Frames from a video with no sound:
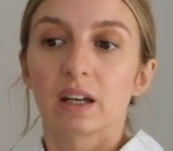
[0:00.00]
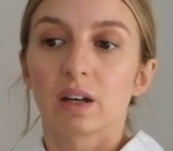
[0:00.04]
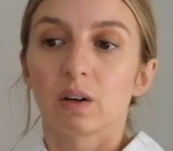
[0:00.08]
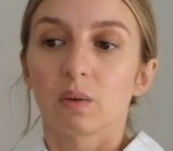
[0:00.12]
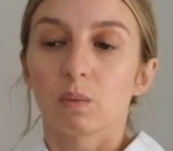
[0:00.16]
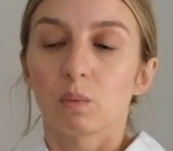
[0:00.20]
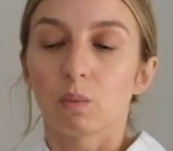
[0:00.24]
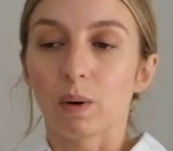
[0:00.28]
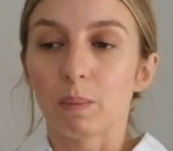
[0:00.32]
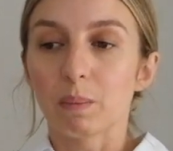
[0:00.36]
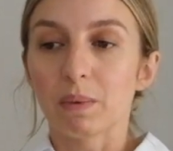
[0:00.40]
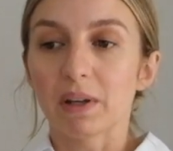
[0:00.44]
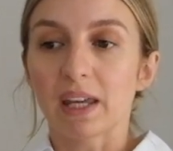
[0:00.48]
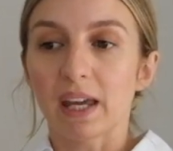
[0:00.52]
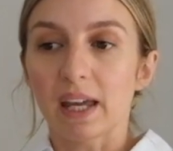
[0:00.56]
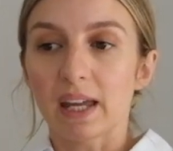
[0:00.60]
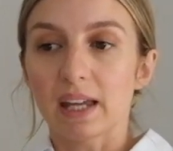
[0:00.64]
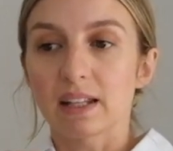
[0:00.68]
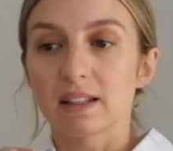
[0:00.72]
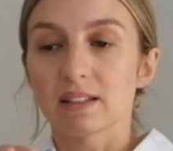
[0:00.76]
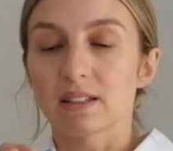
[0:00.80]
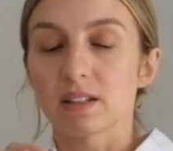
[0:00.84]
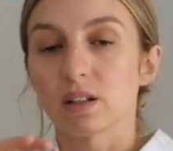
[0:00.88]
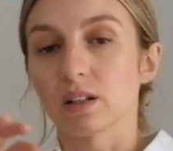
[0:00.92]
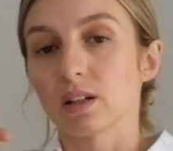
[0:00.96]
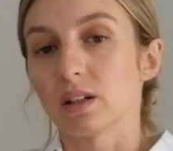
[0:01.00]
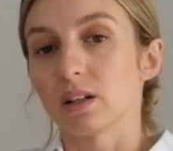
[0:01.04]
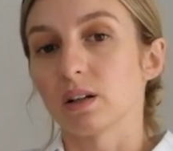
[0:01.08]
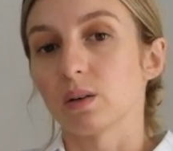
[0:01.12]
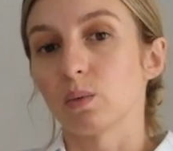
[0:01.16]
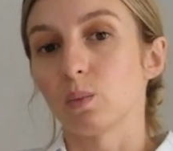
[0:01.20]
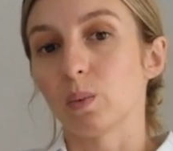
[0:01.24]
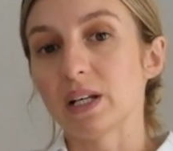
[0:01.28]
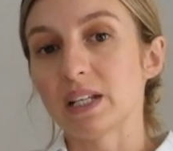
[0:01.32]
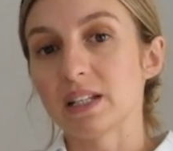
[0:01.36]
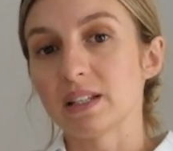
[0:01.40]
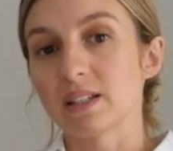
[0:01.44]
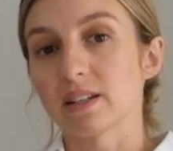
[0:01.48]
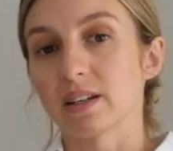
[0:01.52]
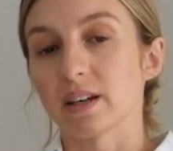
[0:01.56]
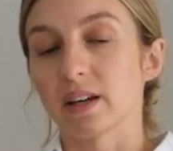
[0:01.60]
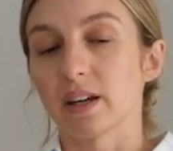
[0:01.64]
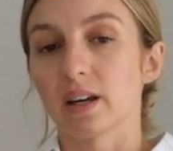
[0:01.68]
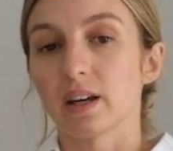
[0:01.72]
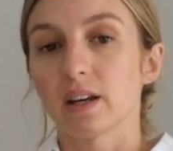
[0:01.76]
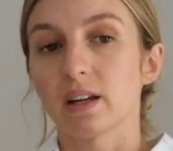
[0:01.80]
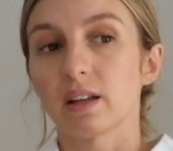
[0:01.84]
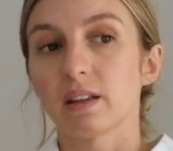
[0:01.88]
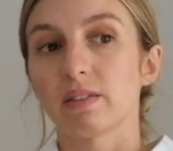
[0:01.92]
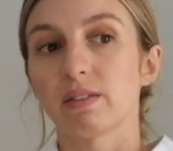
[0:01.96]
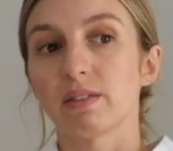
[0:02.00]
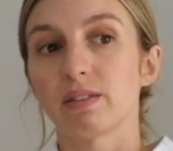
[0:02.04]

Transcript: when we get into winter,